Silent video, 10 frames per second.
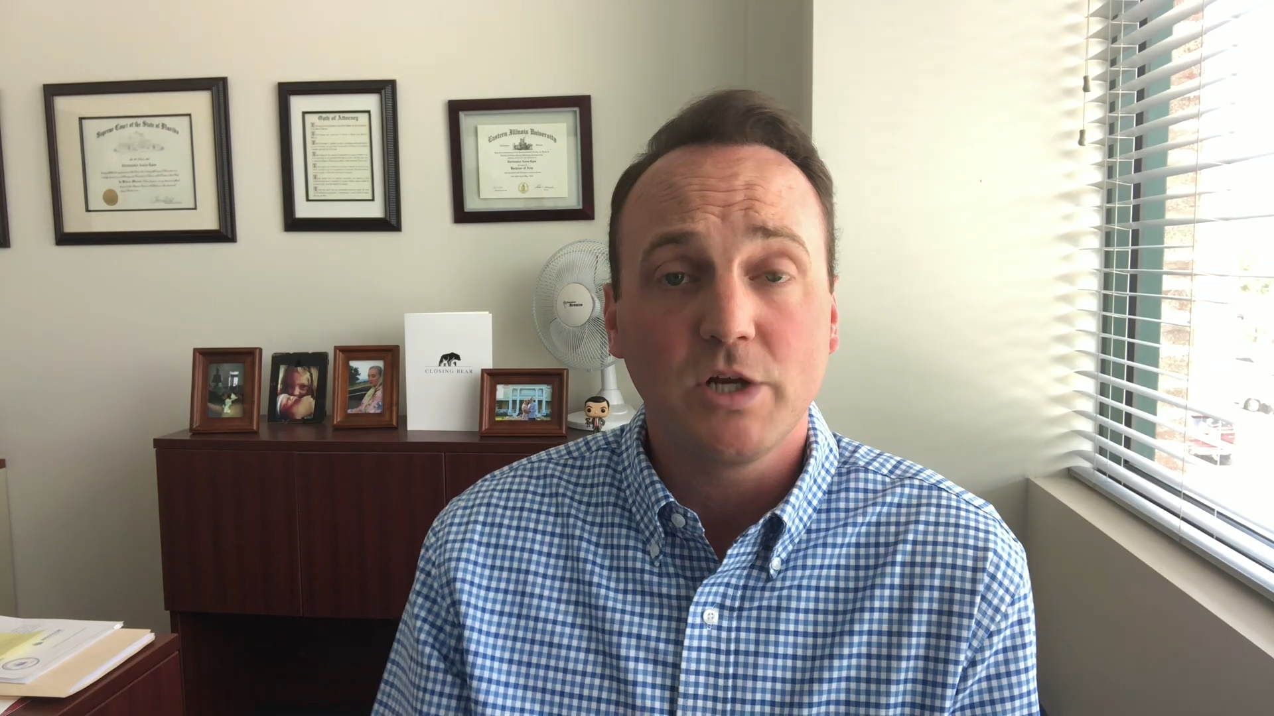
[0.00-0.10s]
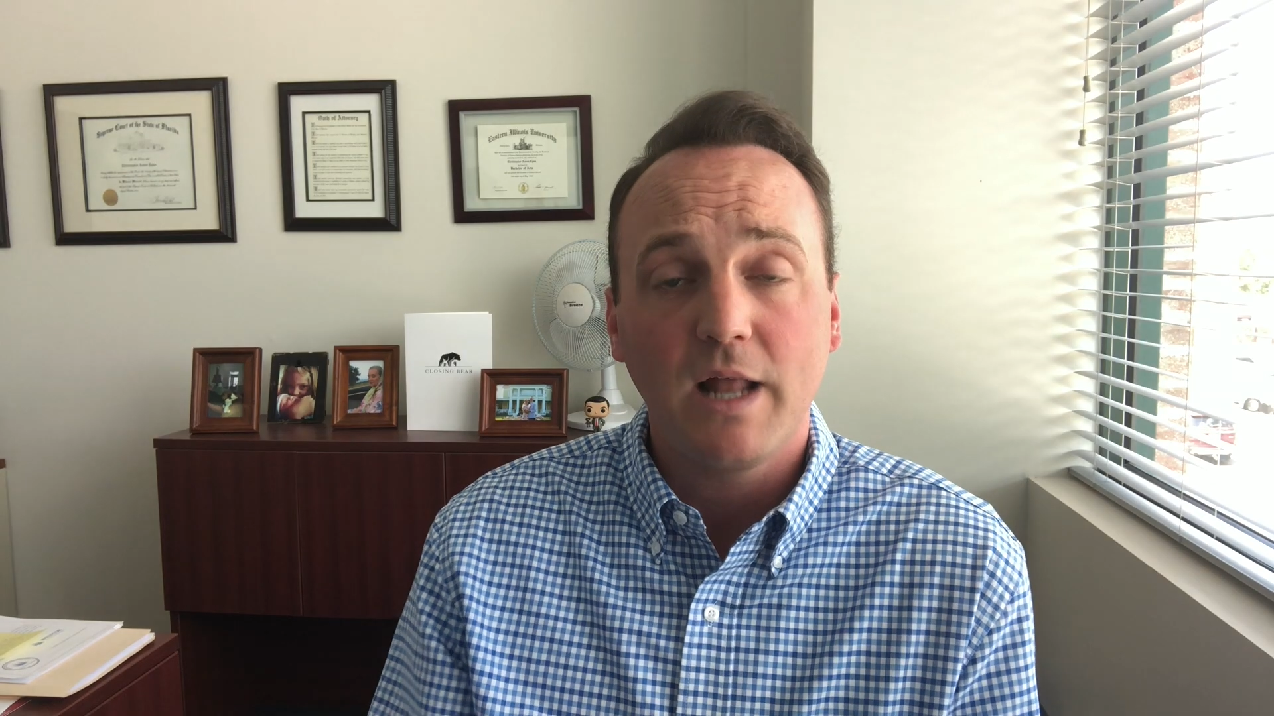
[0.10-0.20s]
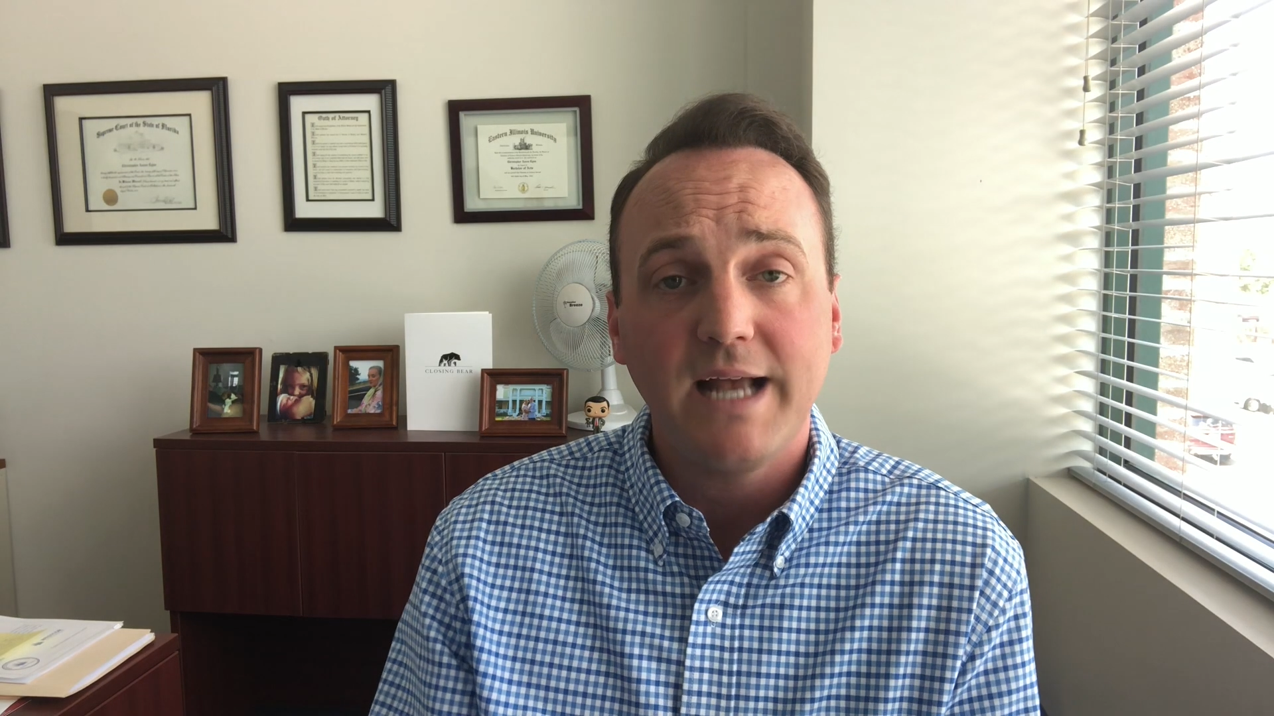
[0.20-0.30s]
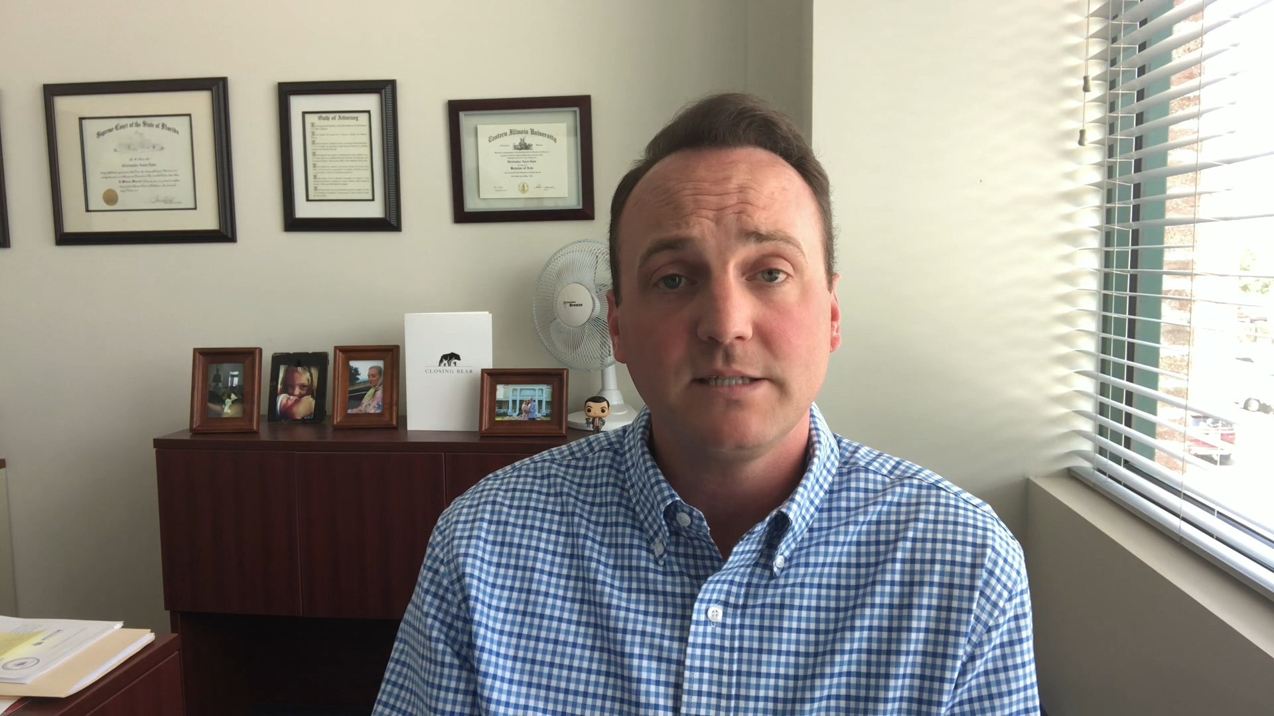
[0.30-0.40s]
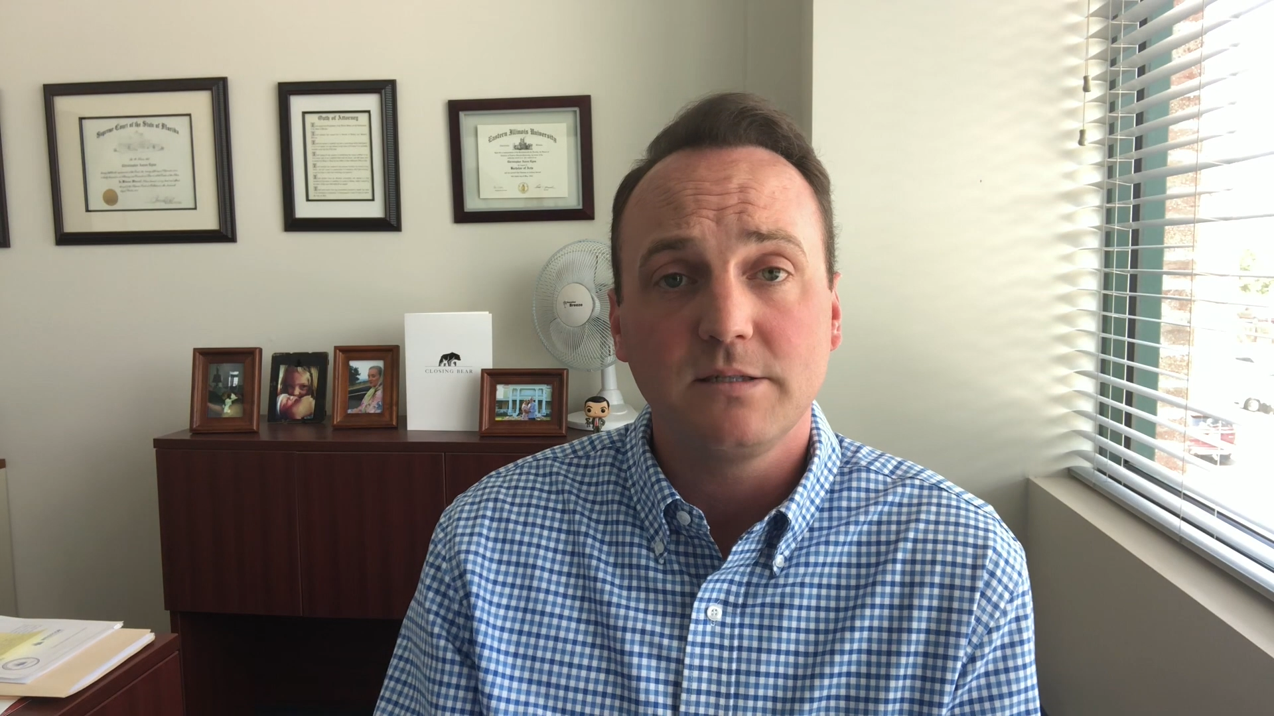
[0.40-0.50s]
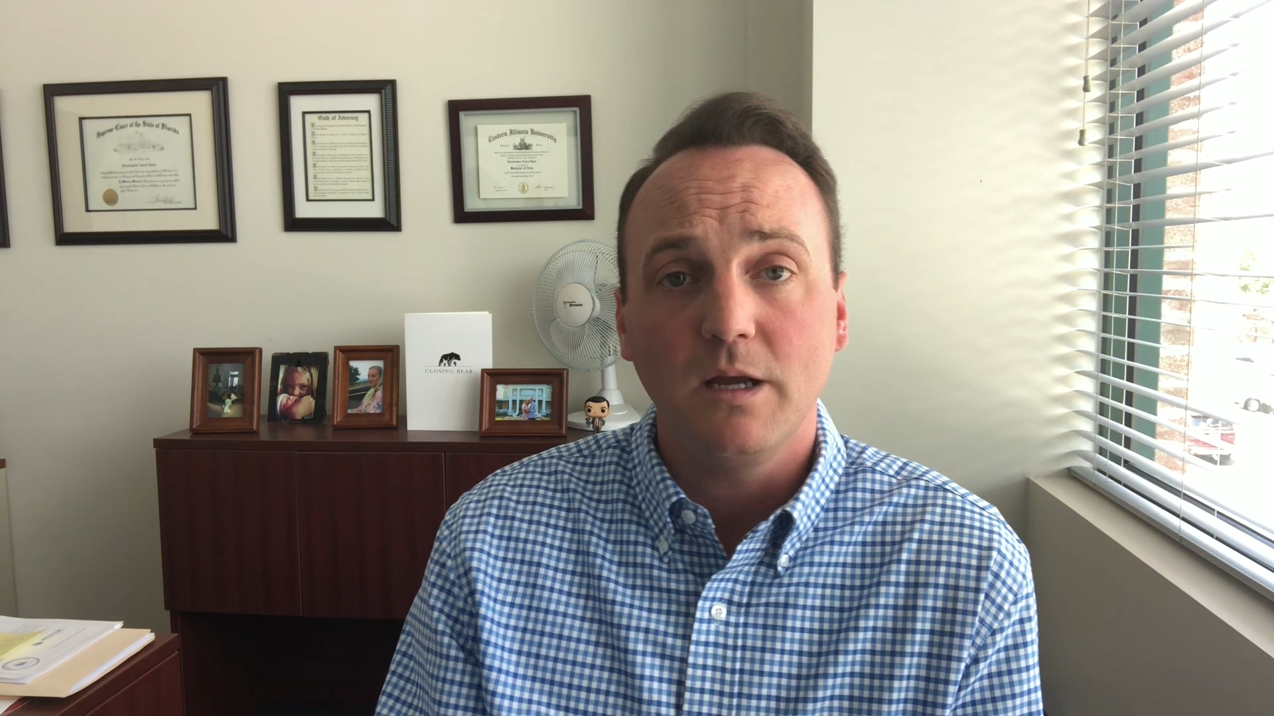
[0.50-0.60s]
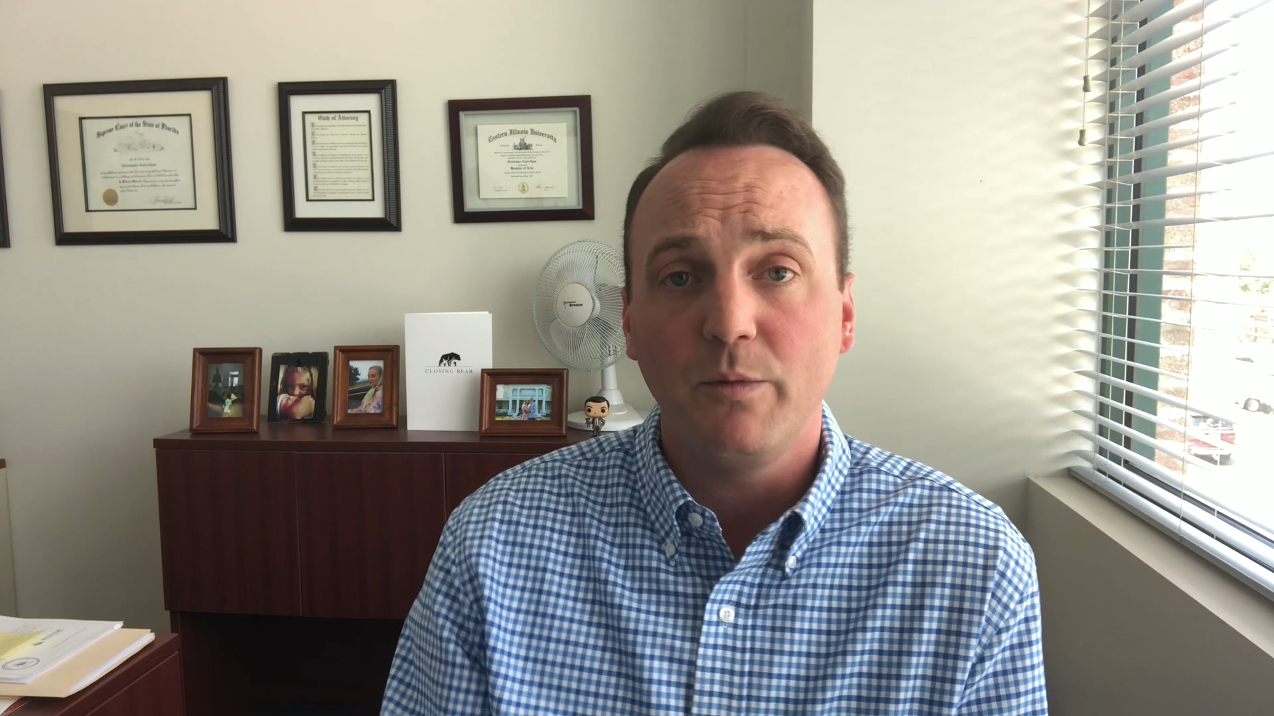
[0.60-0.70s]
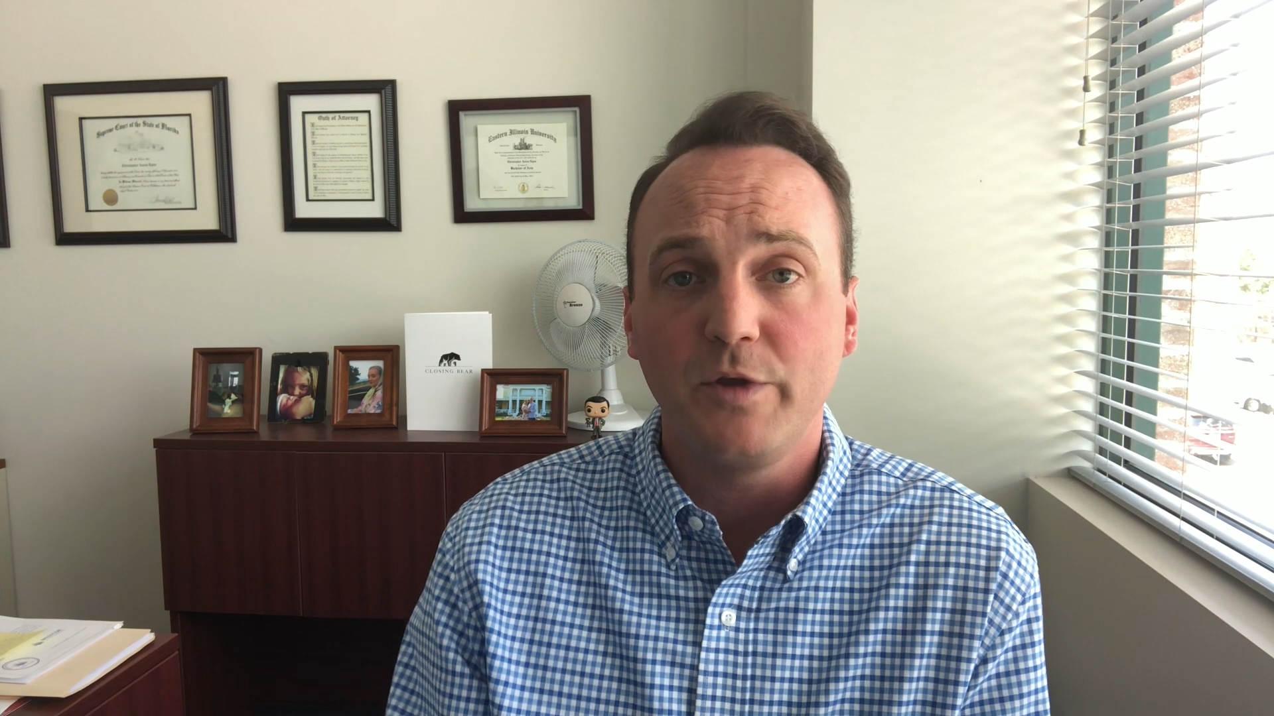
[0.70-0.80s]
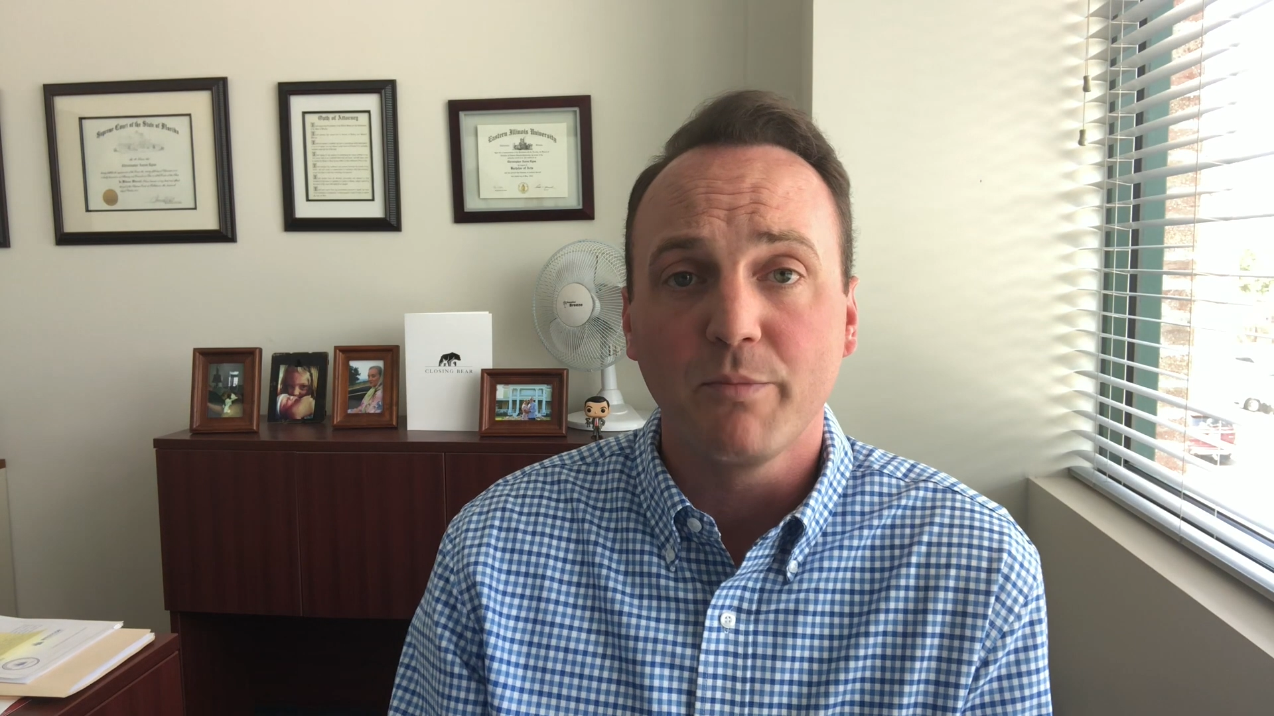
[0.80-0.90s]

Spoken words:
a class with